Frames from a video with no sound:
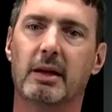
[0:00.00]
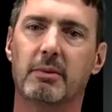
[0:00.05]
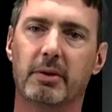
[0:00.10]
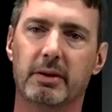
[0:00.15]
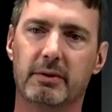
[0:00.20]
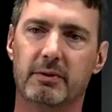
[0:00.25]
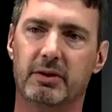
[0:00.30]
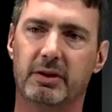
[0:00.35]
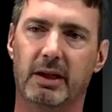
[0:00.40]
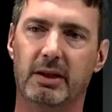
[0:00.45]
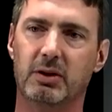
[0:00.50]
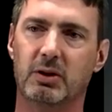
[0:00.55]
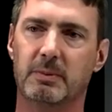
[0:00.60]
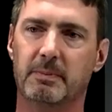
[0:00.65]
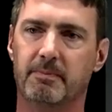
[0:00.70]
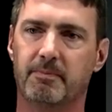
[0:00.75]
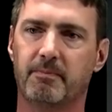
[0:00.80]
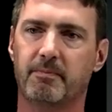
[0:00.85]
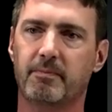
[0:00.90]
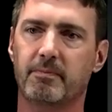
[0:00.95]
rate of change.
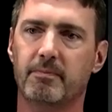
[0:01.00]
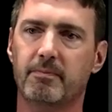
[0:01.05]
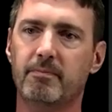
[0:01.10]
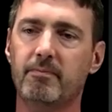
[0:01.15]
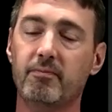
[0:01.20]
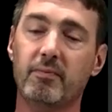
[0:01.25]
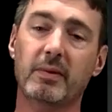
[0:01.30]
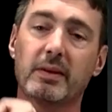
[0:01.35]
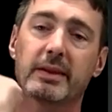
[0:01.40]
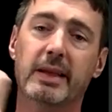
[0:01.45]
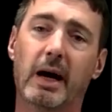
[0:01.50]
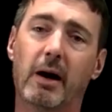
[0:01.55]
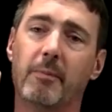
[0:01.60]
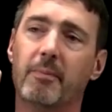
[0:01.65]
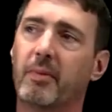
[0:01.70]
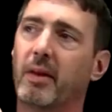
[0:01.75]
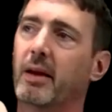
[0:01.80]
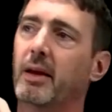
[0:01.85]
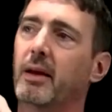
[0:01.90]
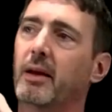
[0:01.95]
Now,
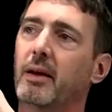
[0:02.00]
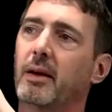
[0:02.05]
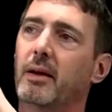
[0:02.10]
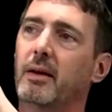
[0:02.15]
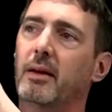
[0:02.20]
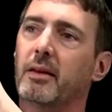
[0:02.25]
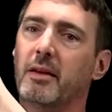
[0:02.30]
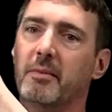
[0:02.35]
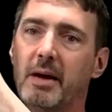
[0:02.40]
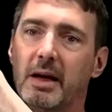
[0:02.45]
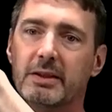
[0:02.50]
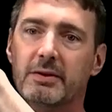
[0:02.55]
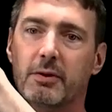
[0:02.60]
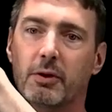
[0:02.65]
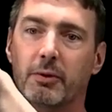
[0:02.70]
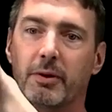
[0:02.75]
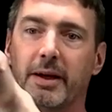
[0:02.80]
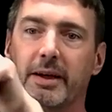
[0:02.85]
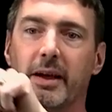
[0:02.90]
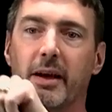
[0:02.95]
the mass flow rate